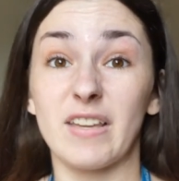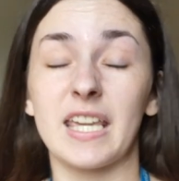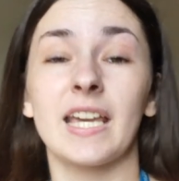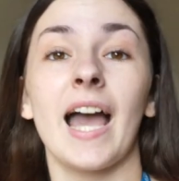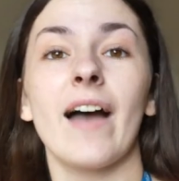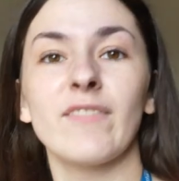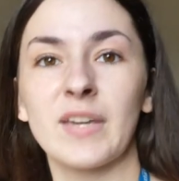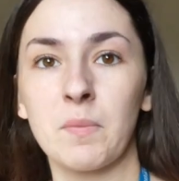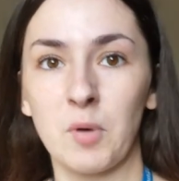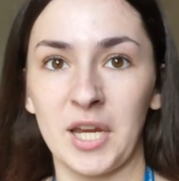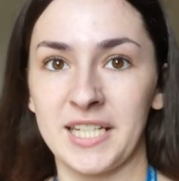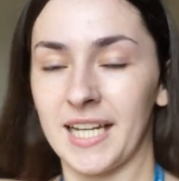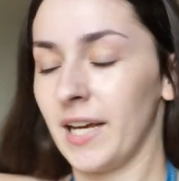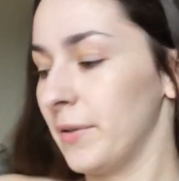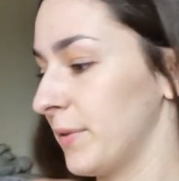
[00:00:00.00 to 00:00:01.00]
I'm having a
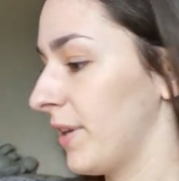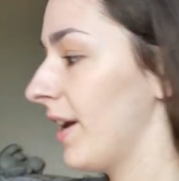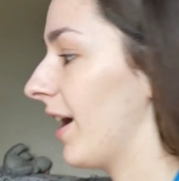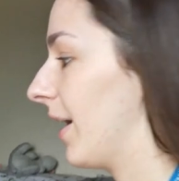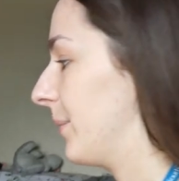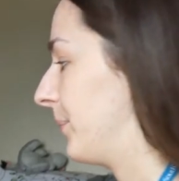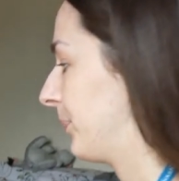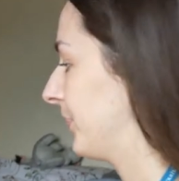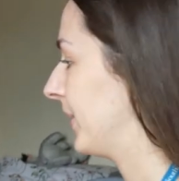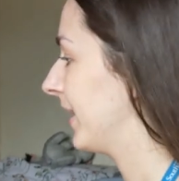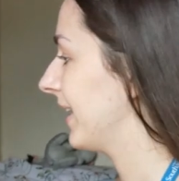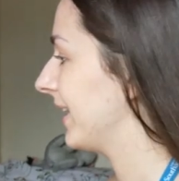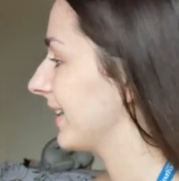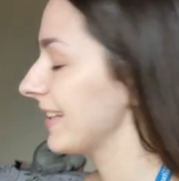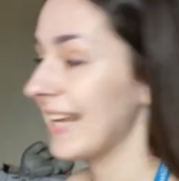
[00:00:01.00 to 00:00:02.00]
breakdown.
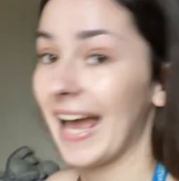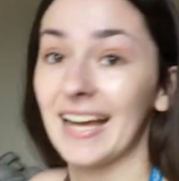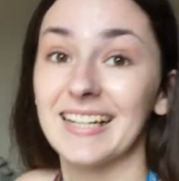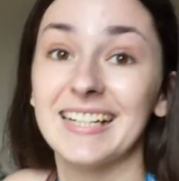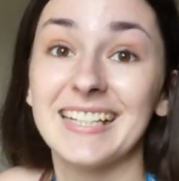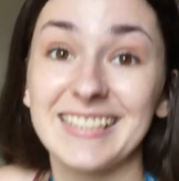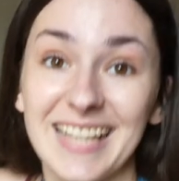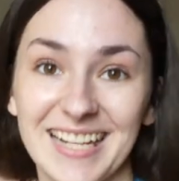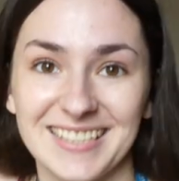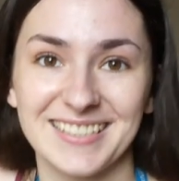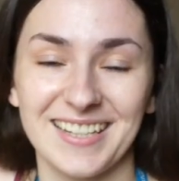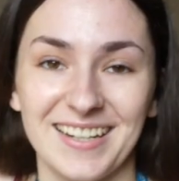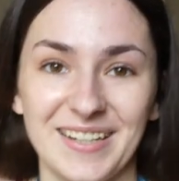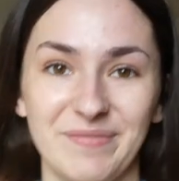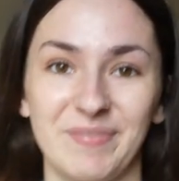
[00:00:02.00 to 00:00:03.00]
Yeah, lecture
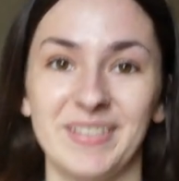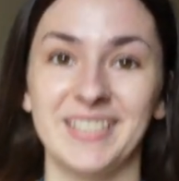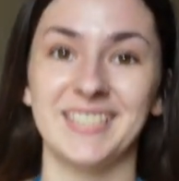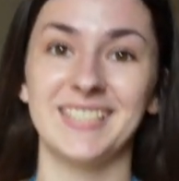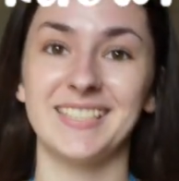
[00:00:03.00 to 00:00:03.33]
time.